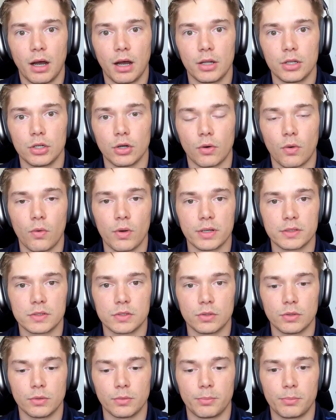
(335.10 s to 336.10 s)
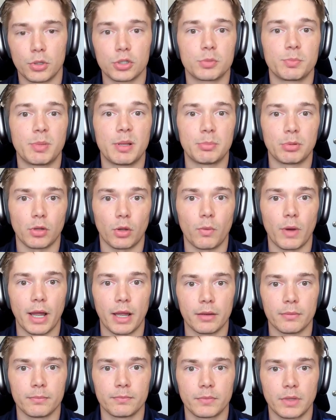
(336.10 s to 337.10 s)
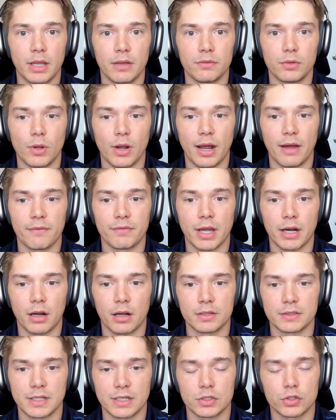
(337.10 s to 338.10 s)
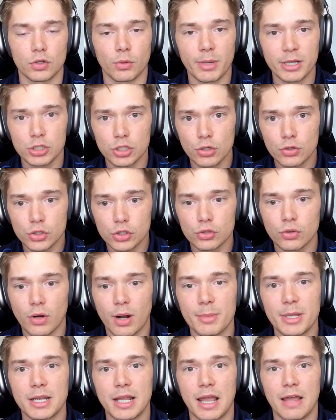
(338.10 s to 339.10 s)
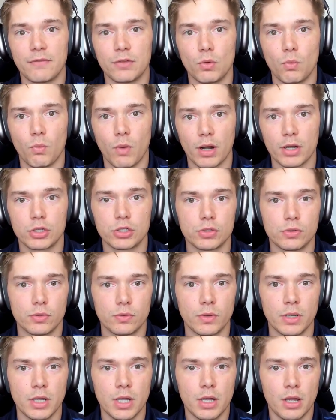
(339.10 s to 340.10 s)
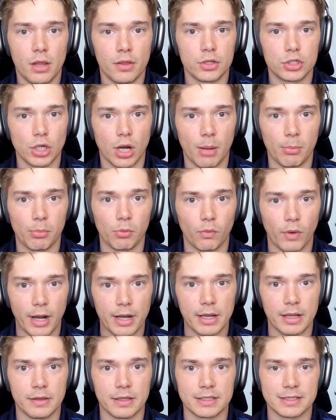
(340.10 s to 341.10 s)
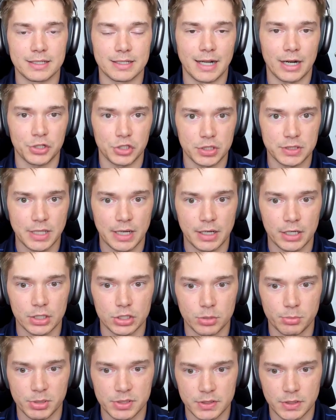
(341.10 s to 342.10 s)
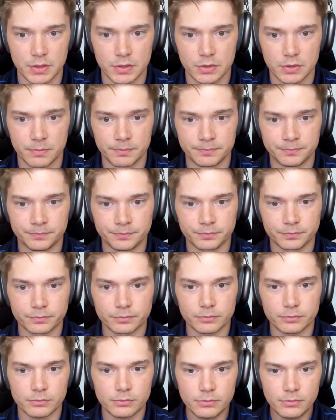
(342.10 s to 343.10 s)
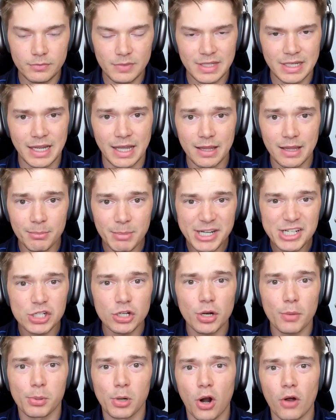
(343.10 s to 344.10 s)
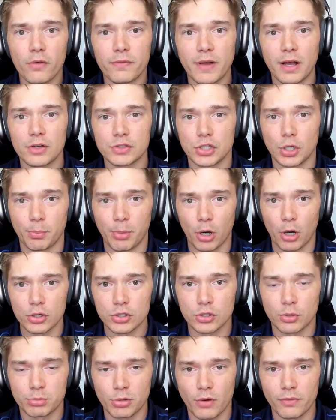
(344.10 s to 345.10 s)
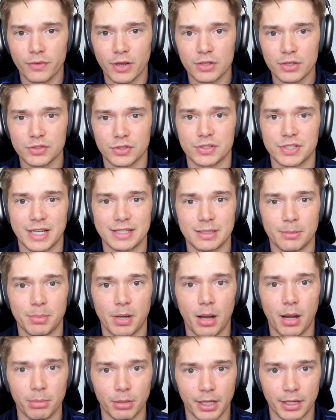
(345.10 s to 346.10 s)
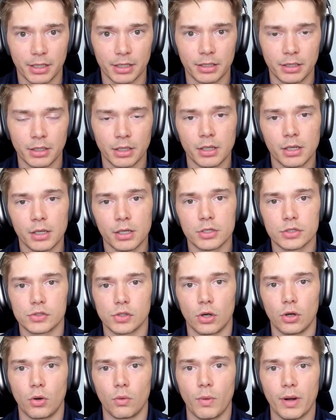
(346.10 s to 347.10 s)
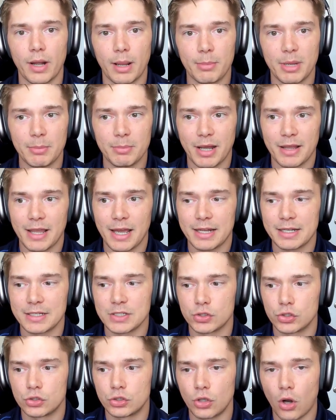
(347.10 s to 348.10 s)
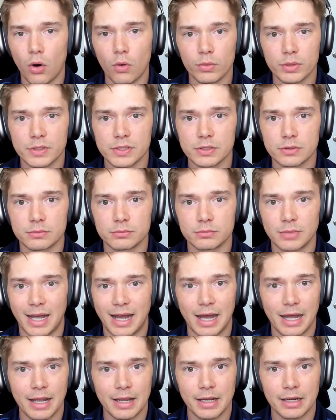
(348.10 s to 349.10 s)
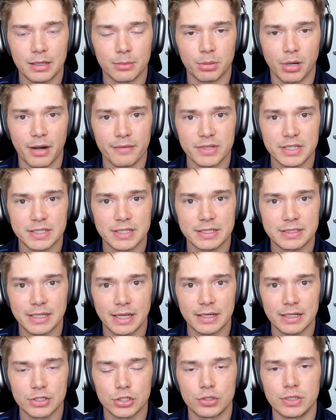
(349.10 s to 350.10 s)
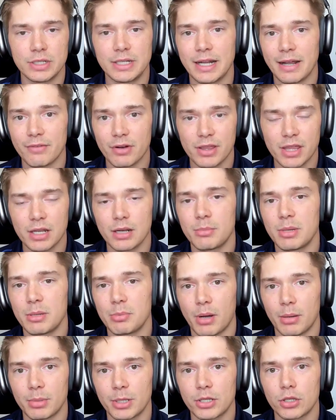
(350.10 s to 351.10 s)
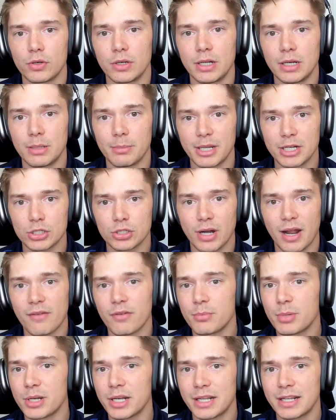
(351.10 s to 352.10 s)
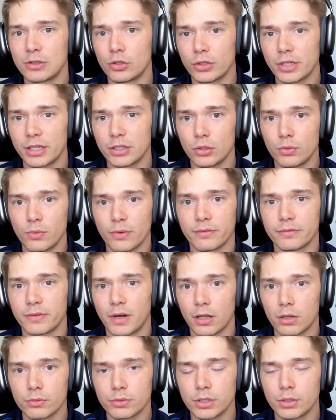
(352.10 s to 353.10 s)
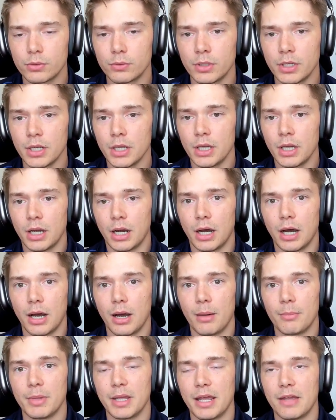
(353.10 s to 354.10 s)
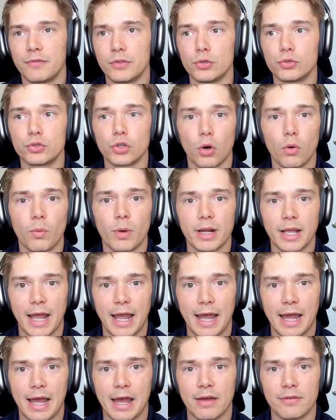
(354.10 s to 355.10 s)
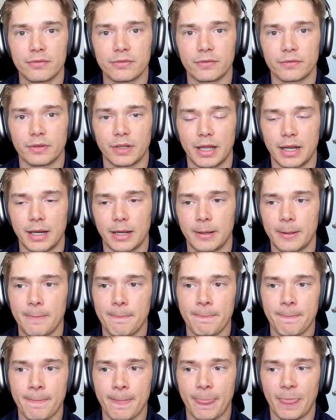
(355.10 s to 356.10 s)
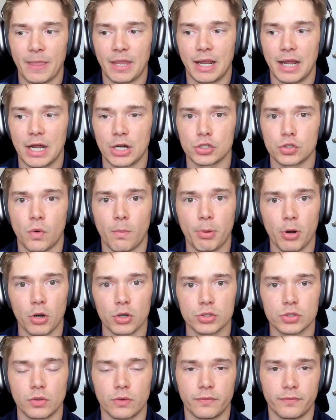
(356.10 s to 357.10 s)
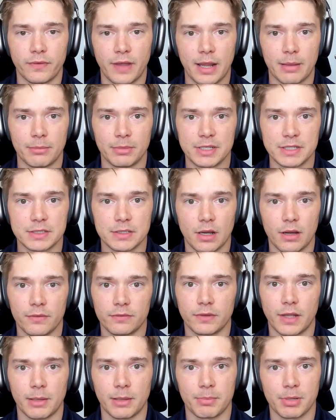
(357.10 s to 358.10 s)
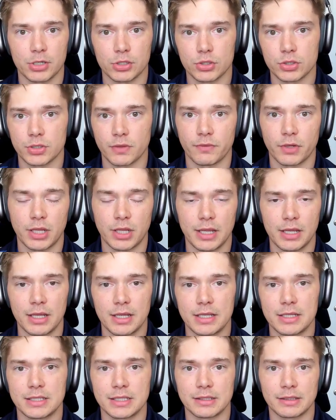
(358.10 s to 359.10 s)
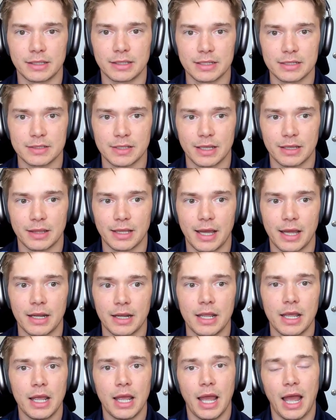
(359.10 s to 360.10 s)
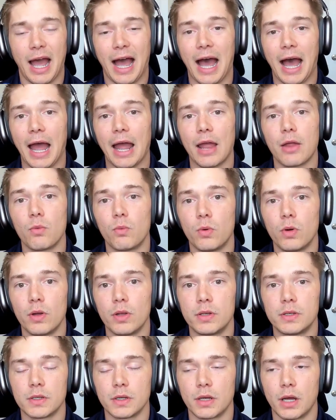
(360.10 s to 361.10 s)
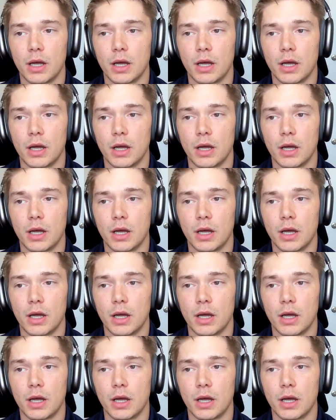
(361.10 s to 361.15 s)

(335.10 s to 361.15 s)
you're going to push people away if you have that content. So make sure you scrub it if you want to do the job right in this and actually 10x your business. And then make sure your personal profiles are set to public. So what I mean by that is don't hide any privacy settings. You need everything to be public. You need to make sure everybody can look at you and follow you. If you don't want to have like actual personal family stuff, like pictures of kids and things like that, I would